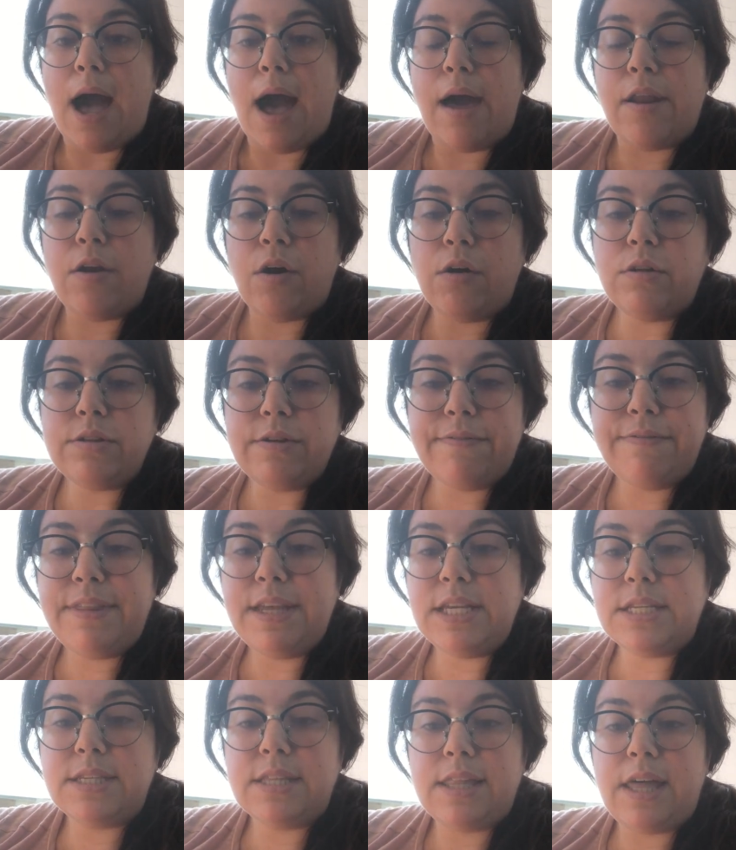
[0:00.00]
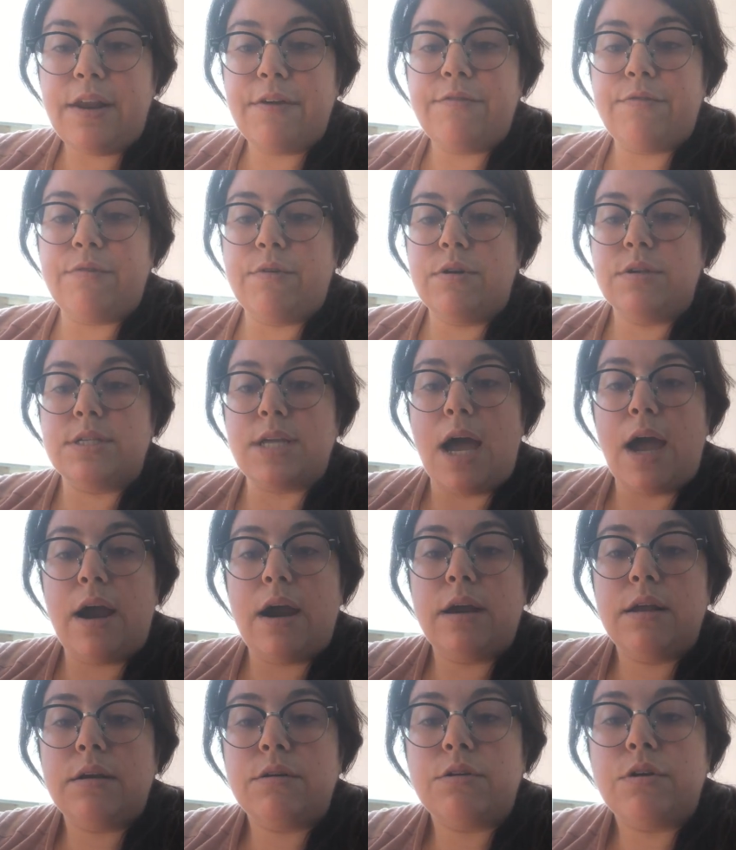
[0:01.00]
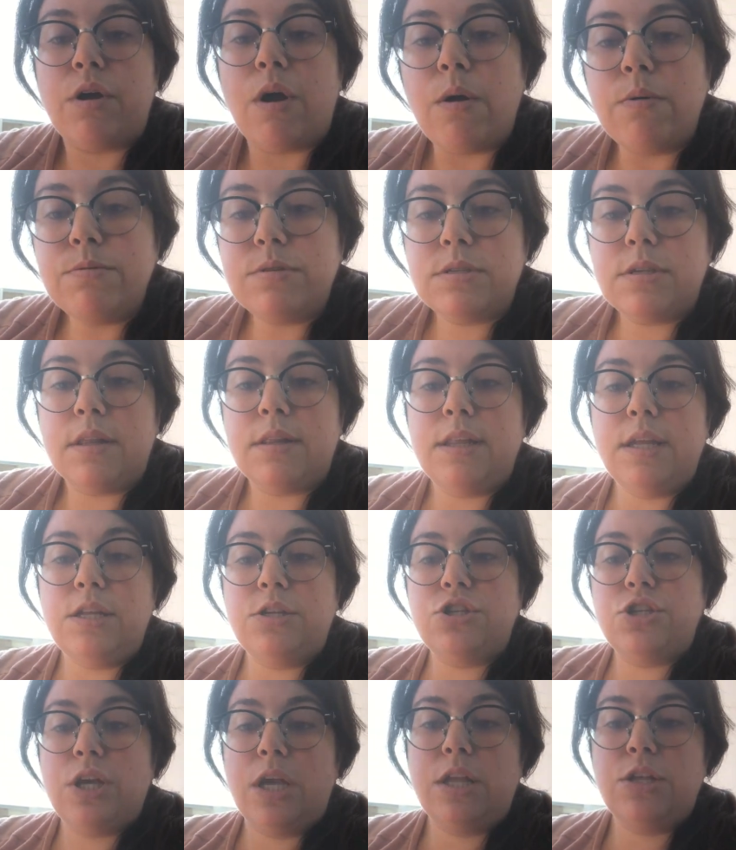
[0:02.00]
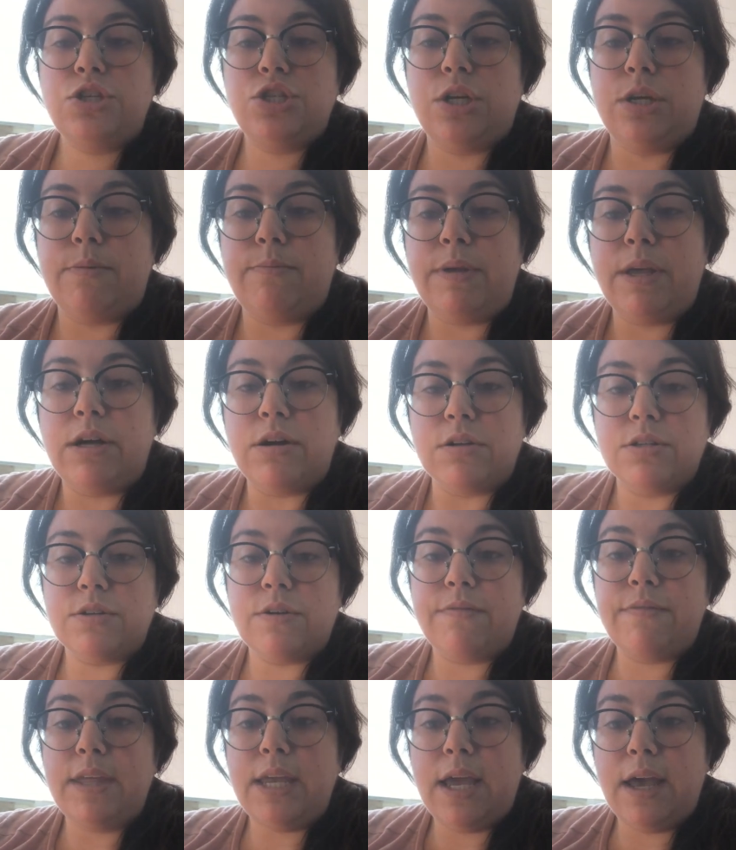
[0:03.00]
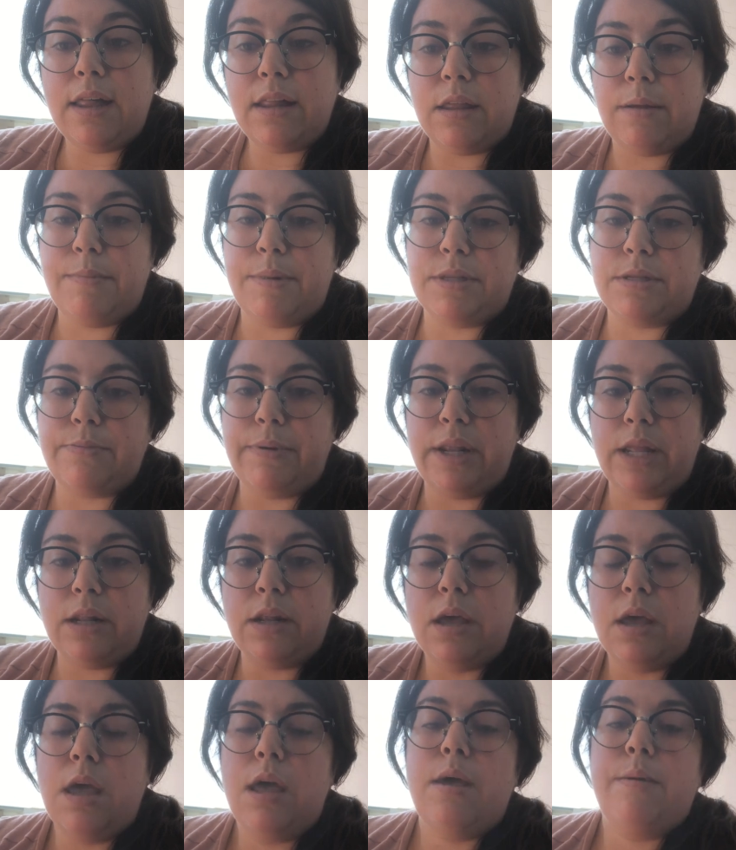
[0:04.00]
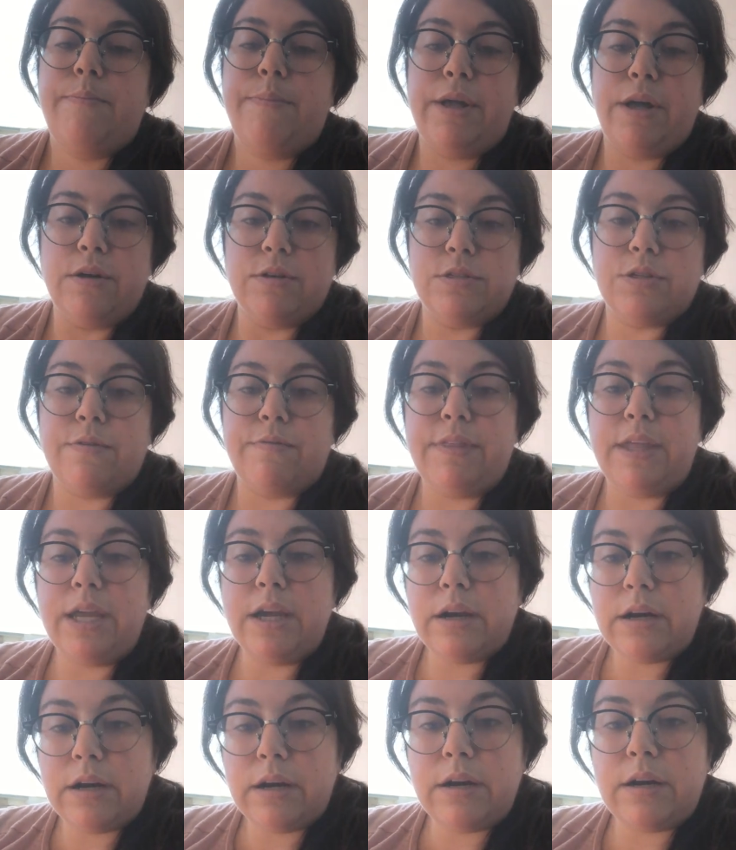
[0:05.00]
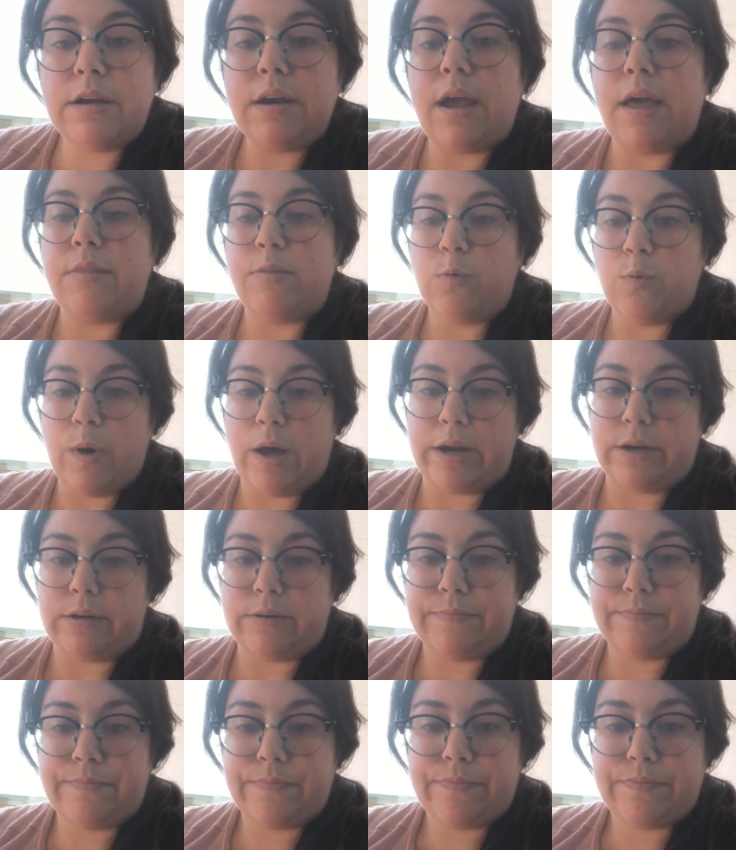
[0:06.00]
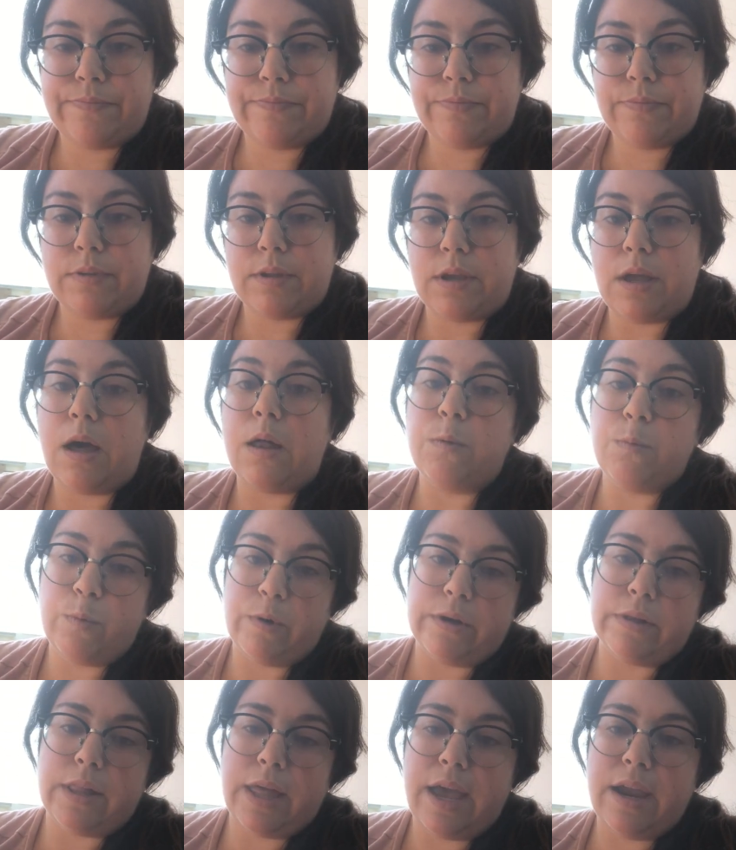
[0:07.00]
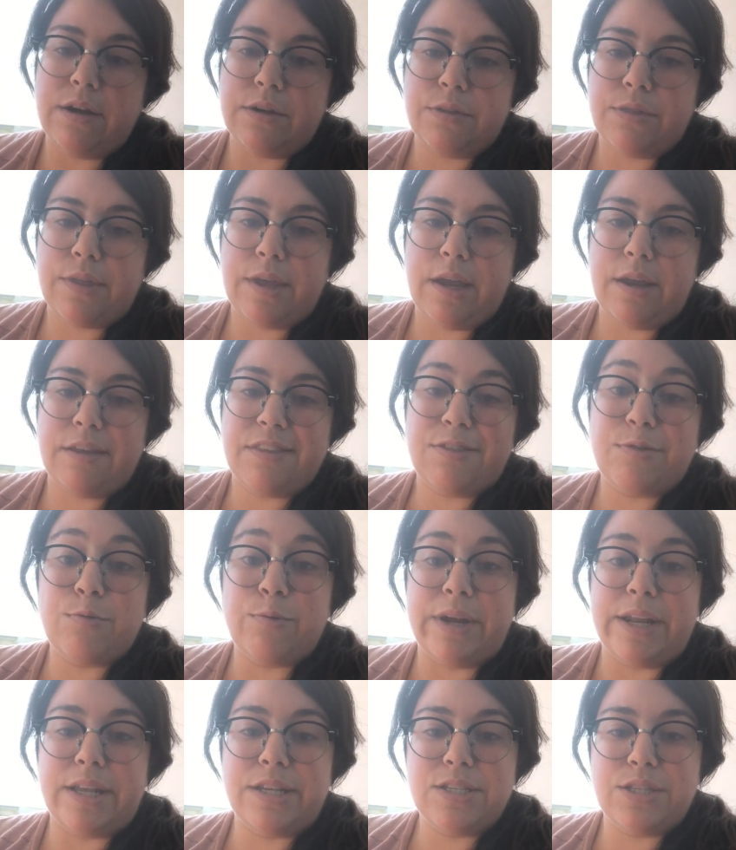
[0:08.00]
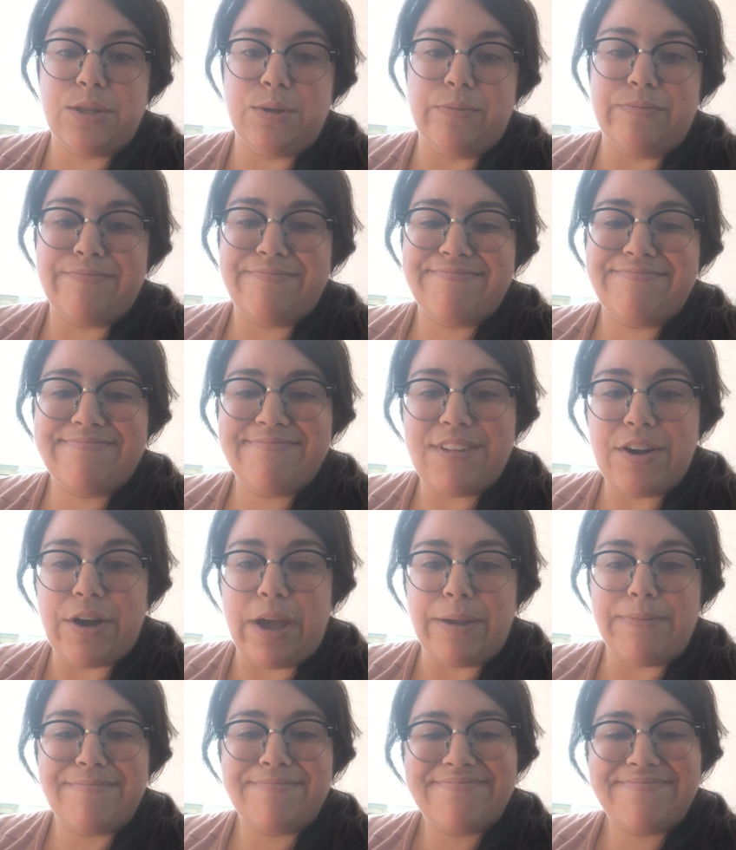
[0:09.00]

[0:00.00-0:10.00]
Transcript: And all of these landforms are constantly changing because of the elements, meaning because of the air and water, and earthquakes too. Okay.